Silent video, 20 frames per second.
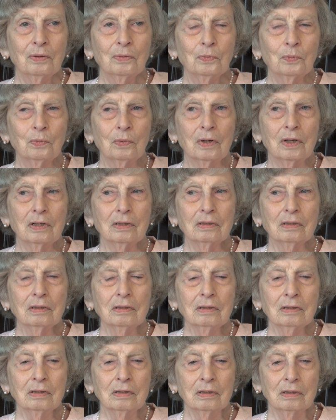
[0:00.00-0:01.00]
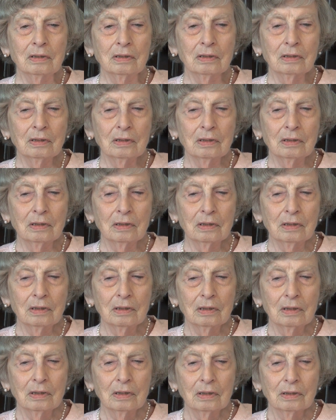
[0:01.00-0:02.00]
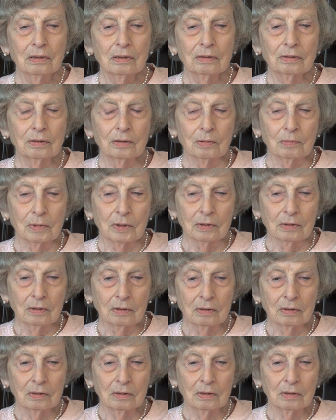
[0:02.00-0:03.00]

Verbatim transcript: one terminal.